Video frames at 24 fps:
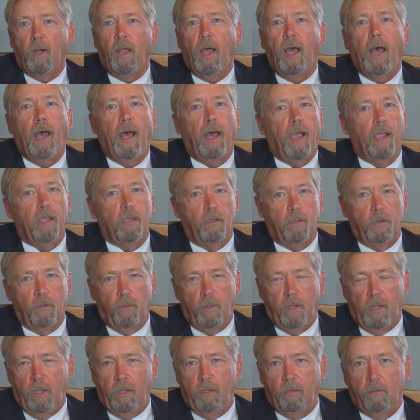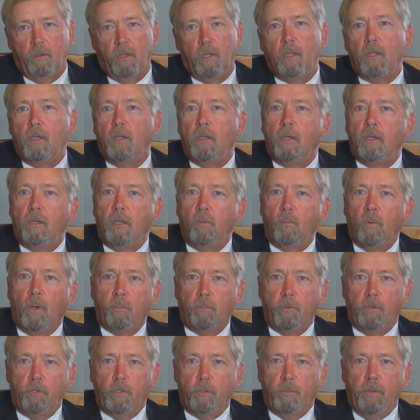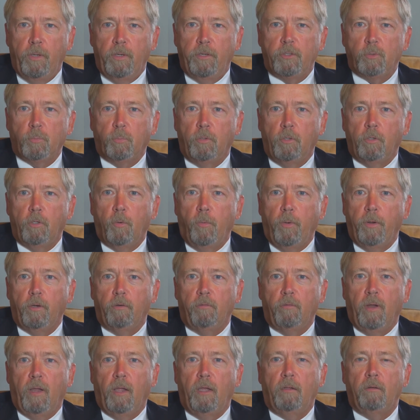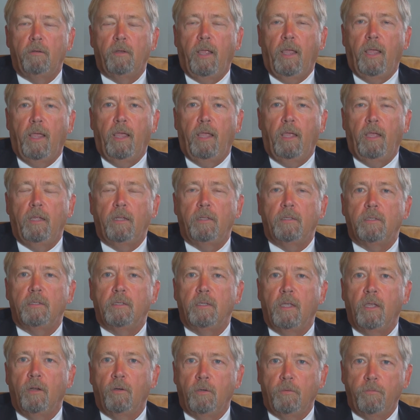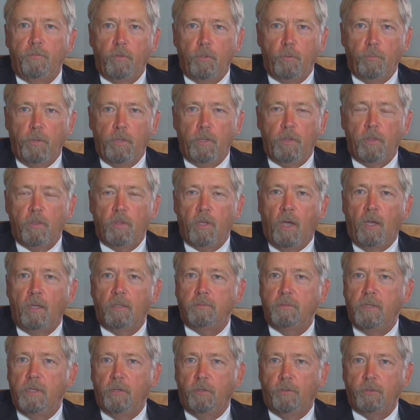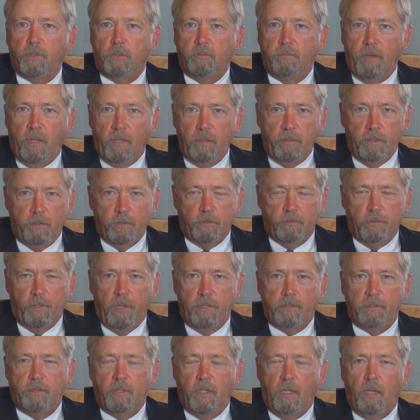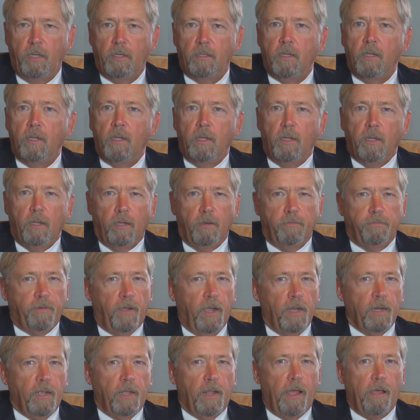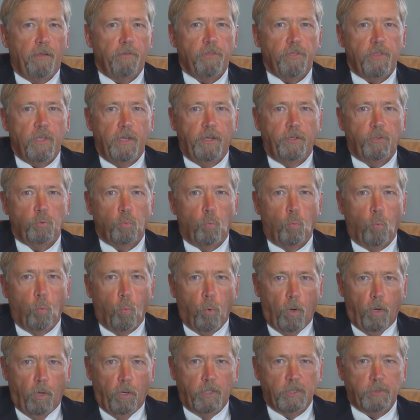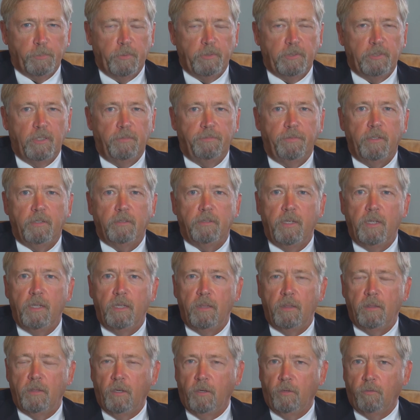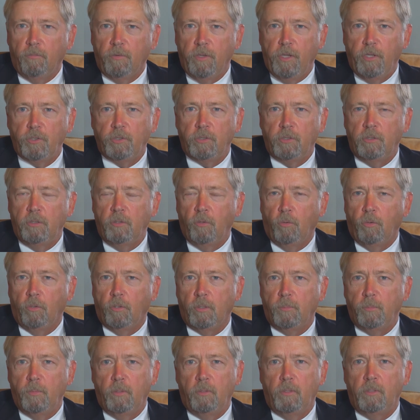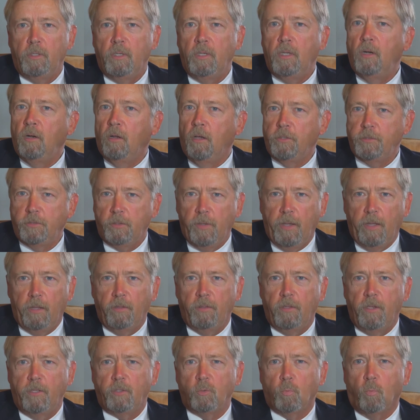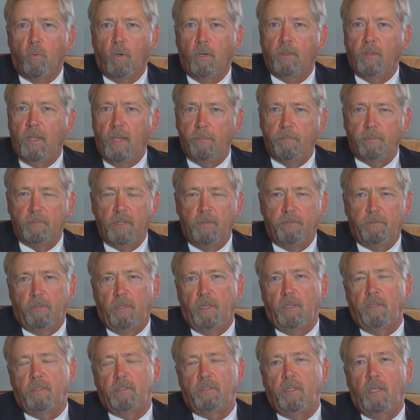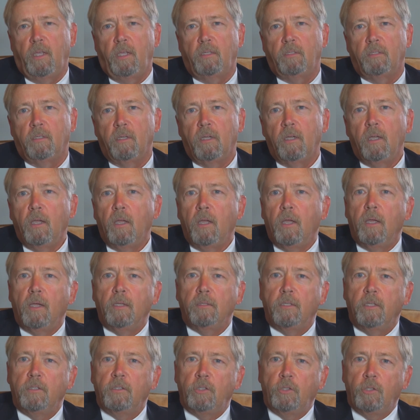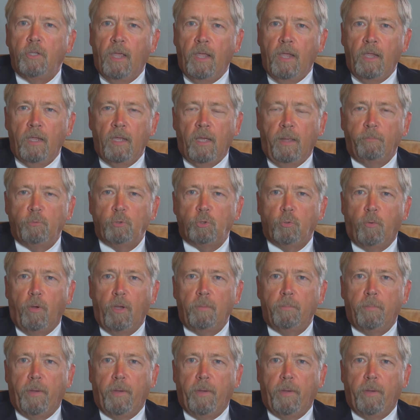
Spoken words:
high on Ohio. And what we're doing is we're going around and interviewing thought leaders around this great state and finding out how things work, specifically in their region or community, and also how things work they believe around the state. Today, I'm joined